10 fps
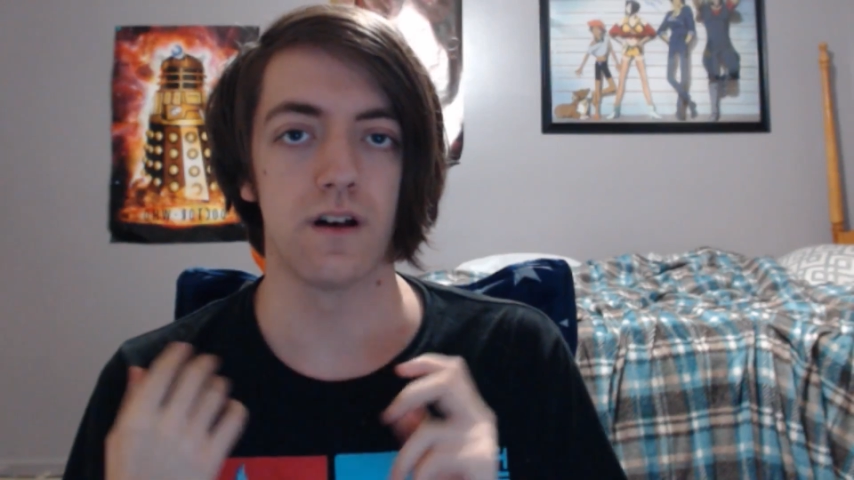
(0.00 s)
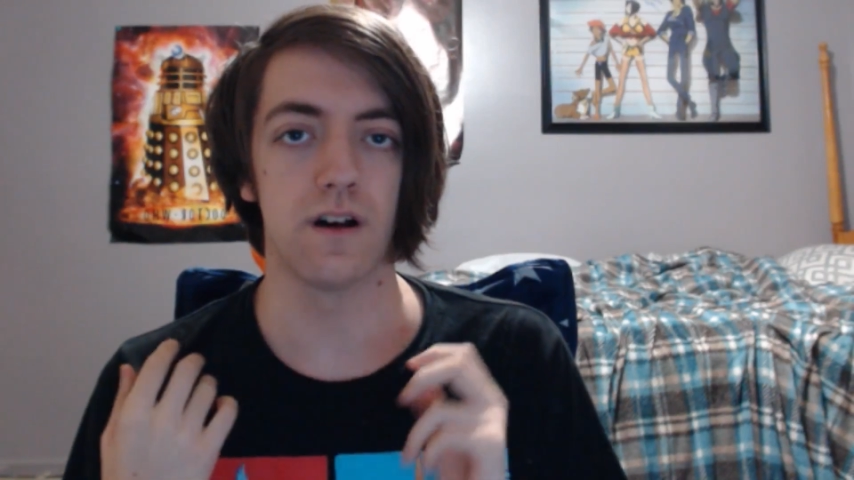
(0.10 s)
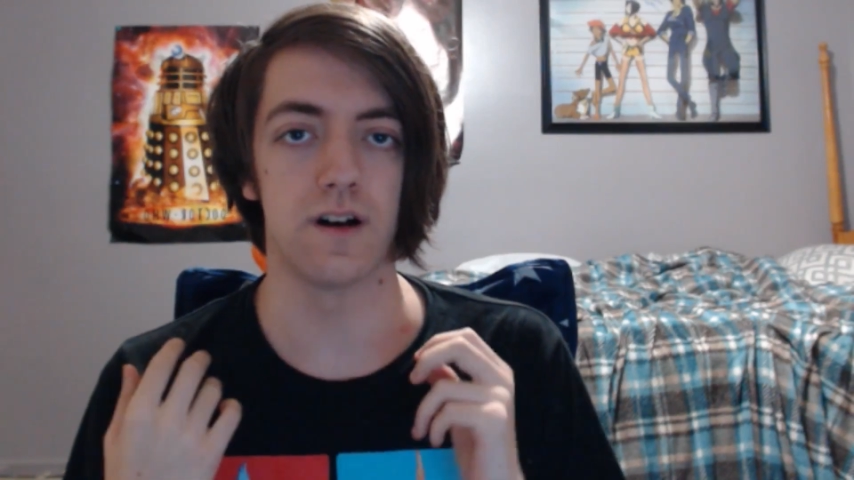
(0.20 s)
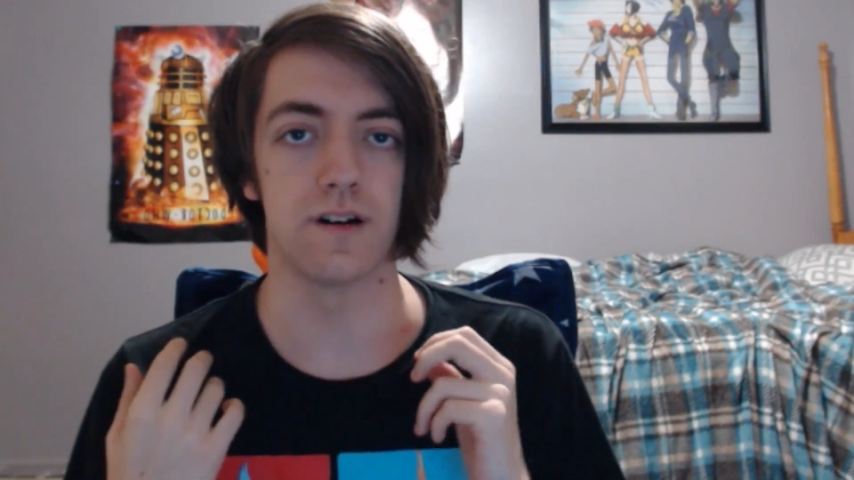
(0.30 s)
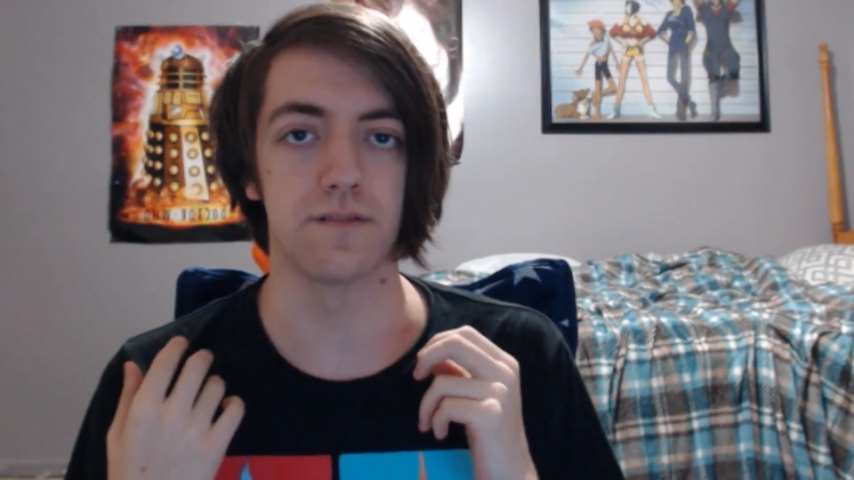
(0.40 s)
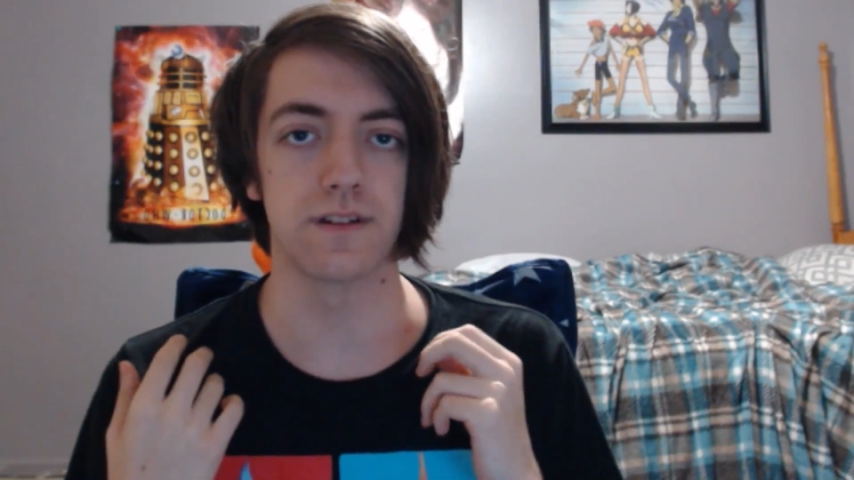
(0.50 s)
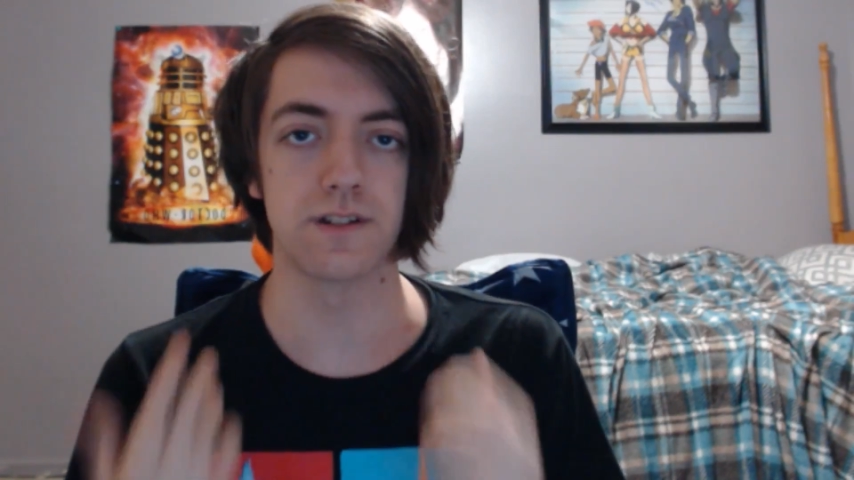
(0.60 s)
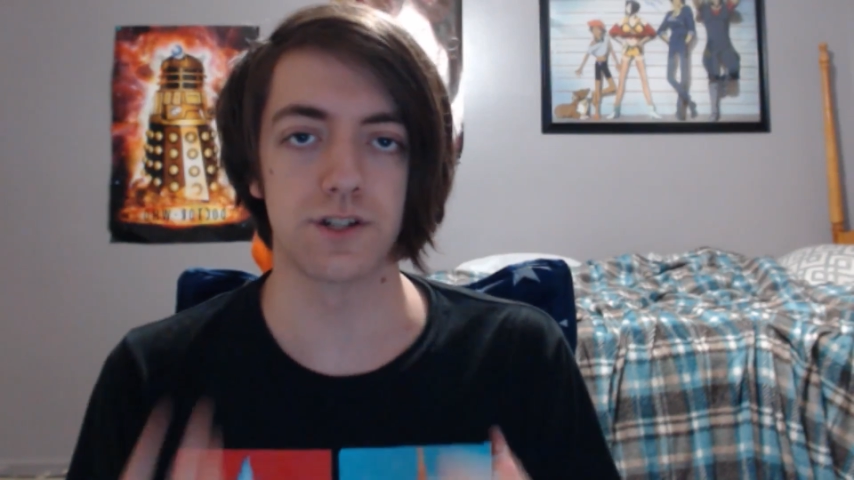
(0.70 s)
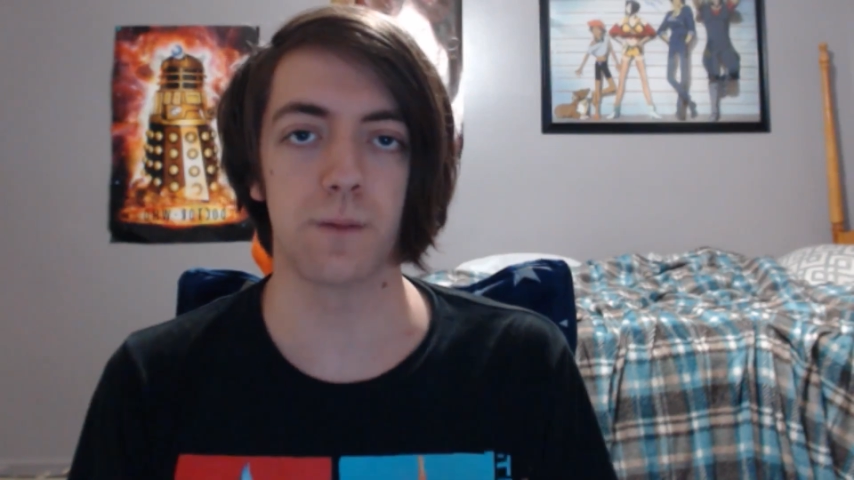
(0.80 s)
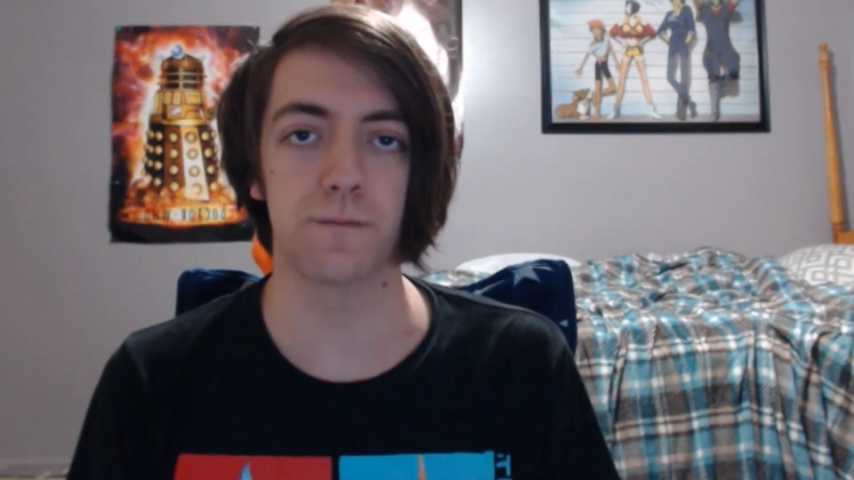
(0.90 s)
of the
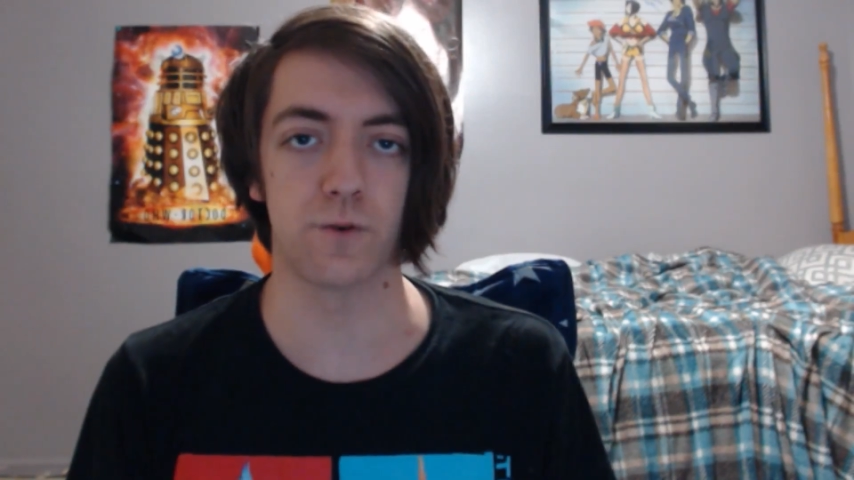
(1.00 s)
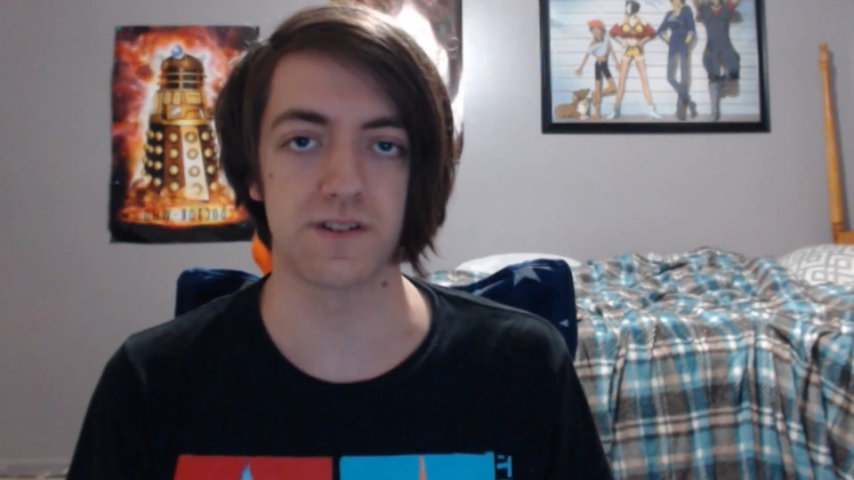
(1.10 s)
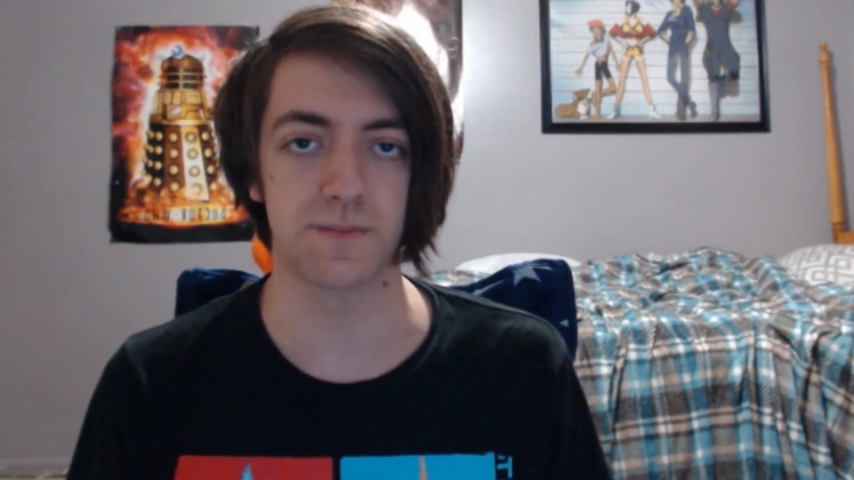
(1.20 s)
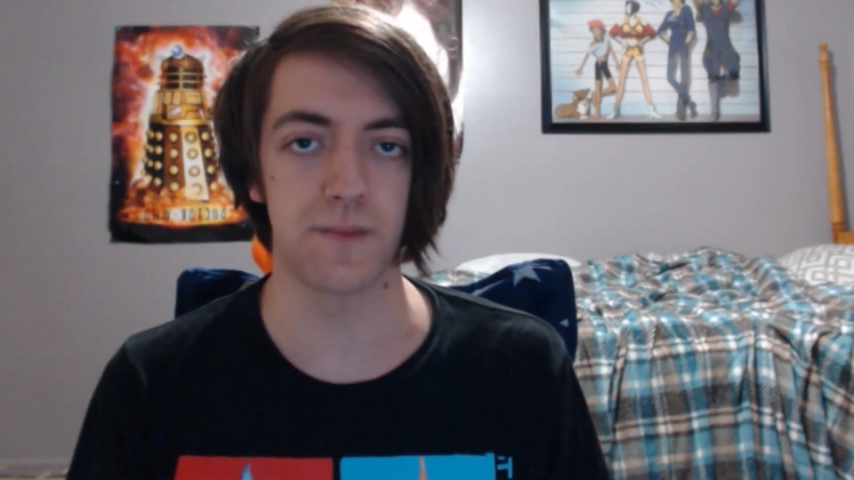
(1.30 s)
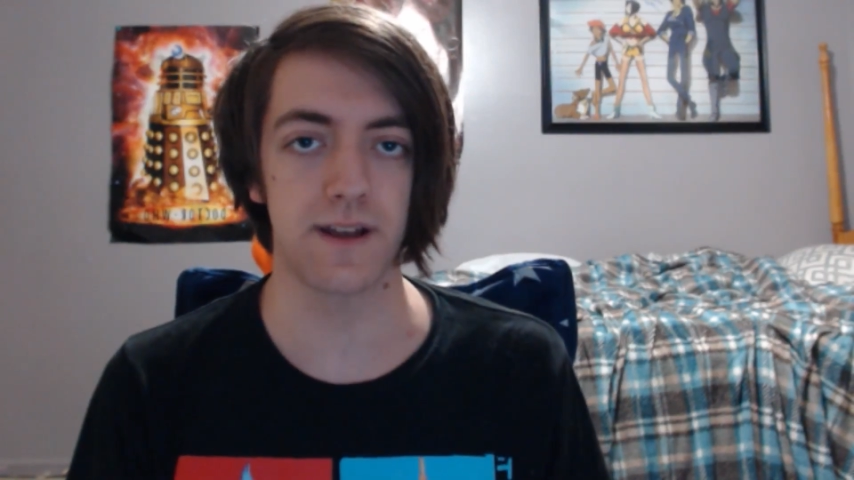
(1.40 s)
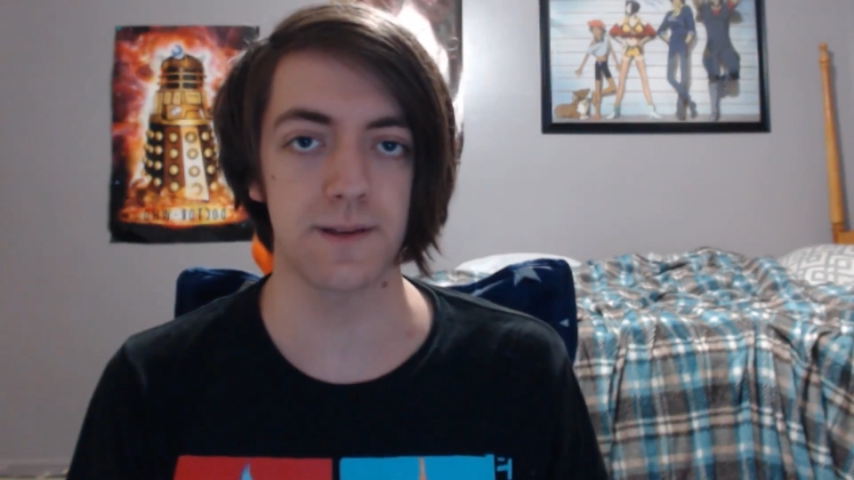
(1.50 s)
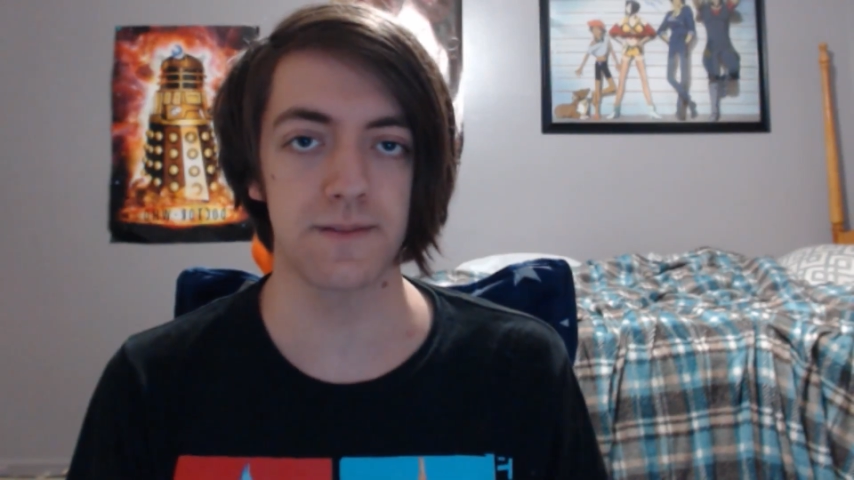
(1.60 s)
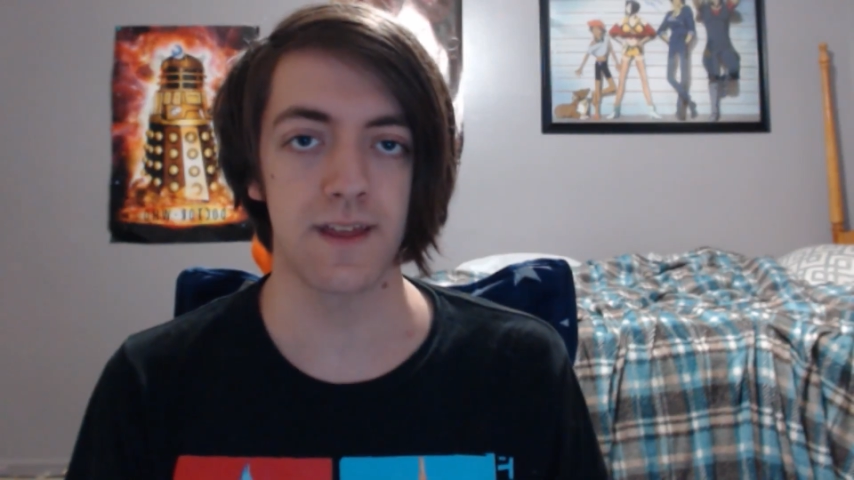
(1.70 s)
Jump Force beta,